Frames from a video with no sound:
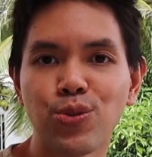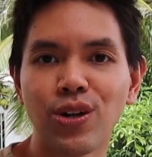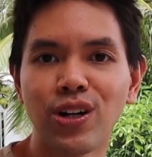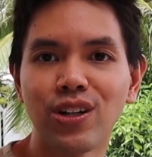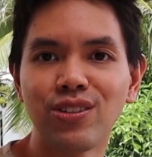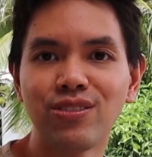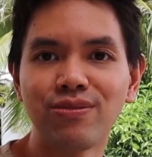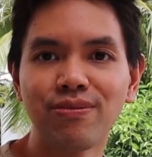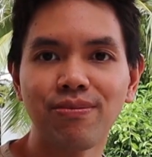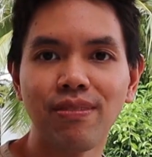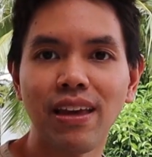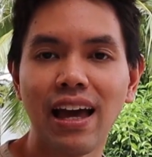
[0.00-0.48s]

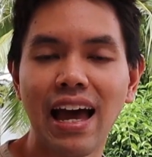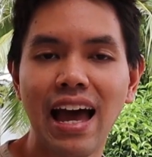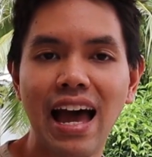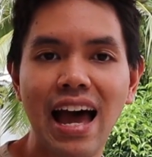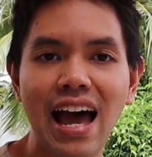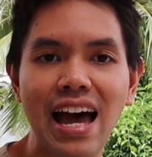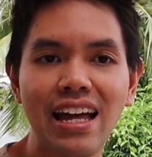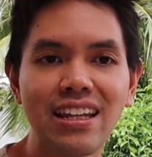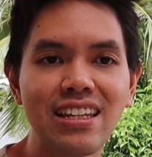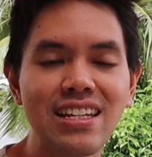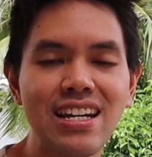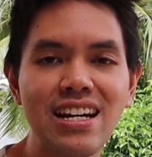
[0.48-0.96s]
well.
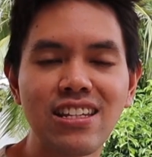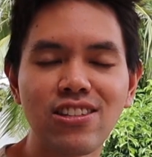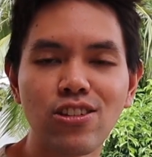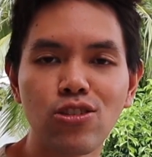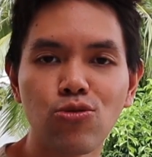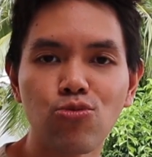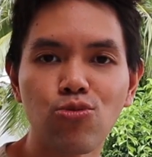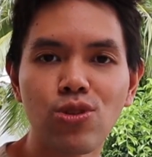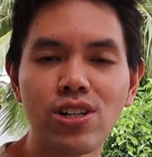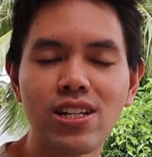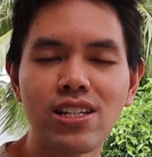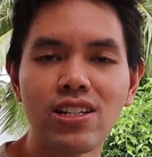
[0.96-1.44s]
And yeah,
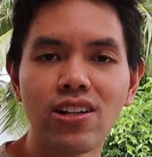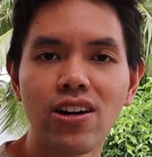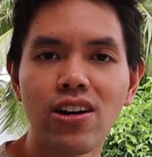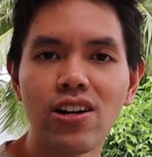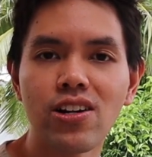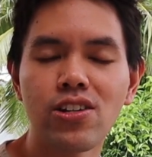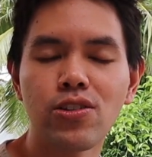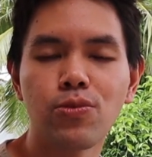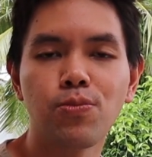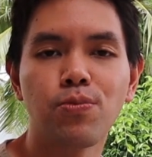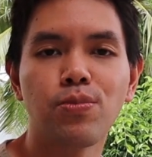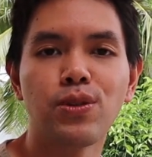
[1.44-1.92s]
it's really
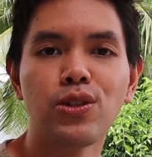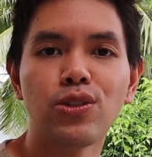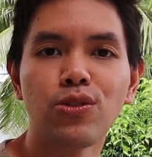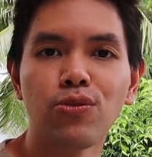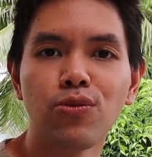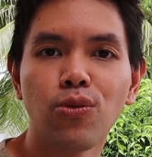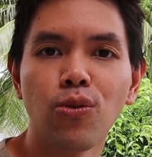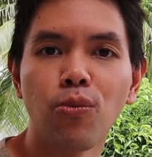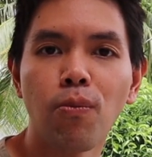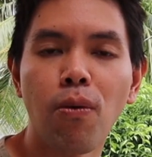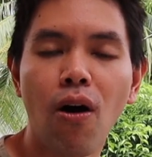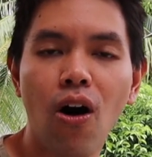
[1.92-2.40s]
nice,
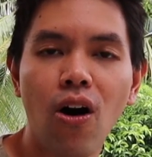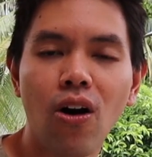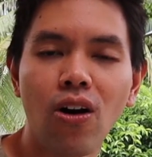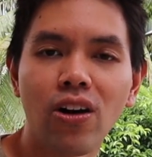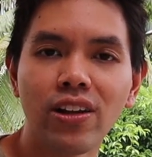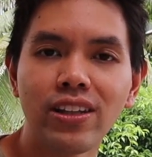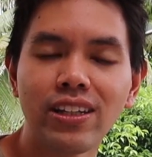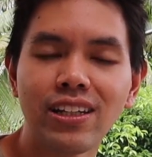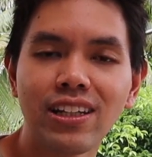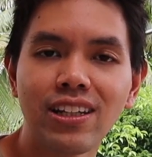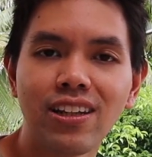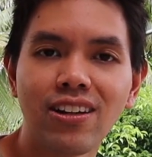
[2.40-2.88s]
beautiful
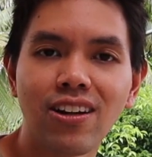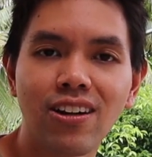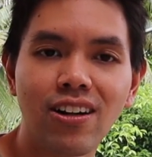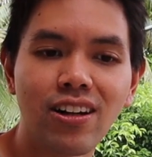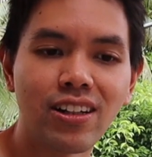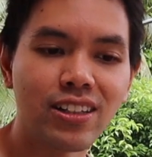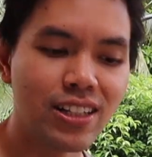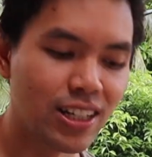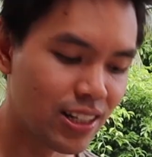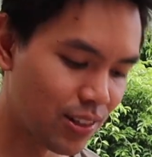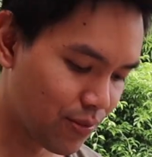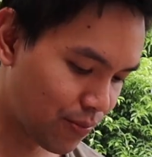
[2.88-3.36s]
pond and
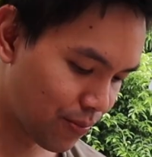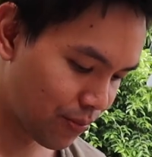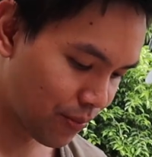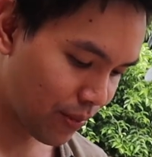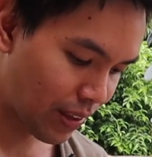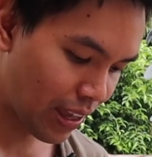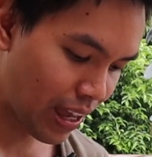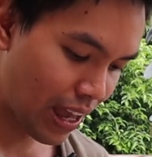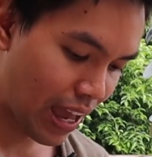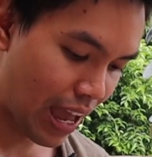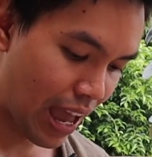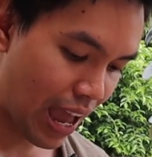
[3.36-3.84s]
garden.
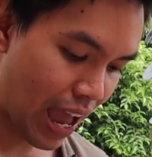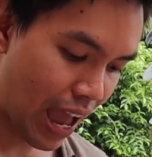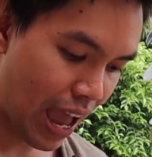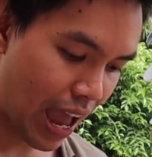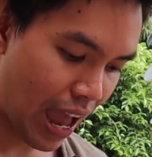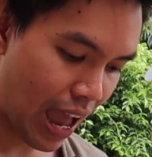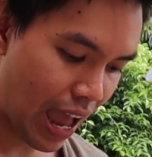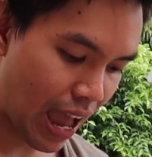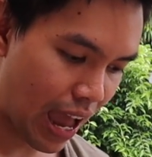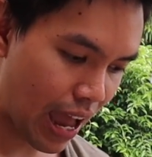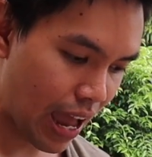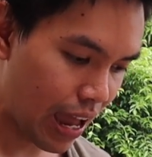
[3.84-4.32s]

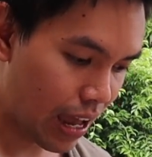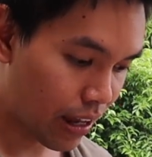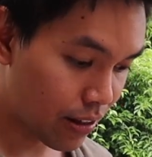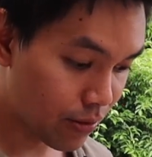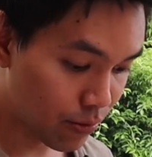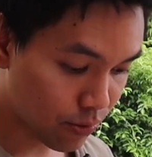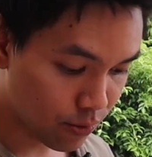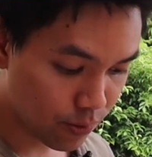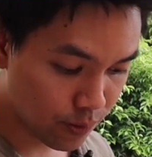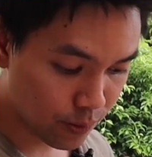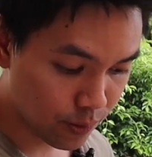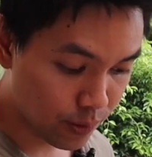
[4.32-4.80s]

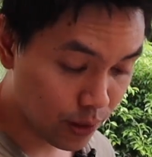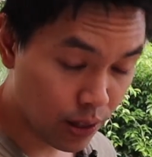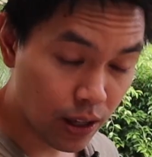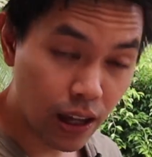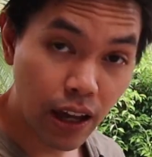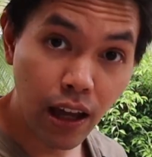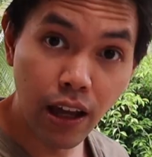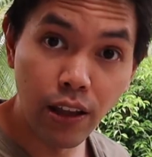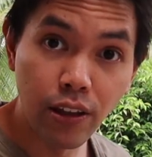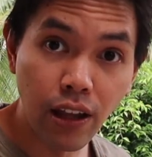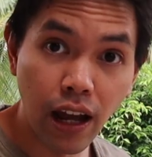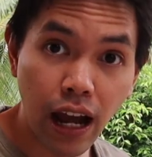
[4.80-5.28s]
And
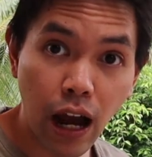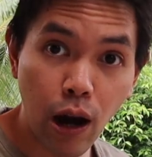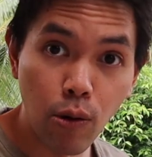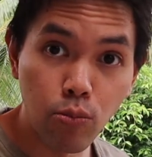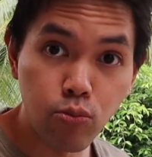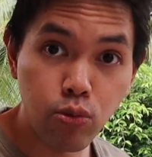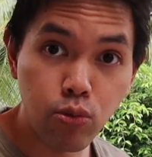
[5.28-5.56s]
our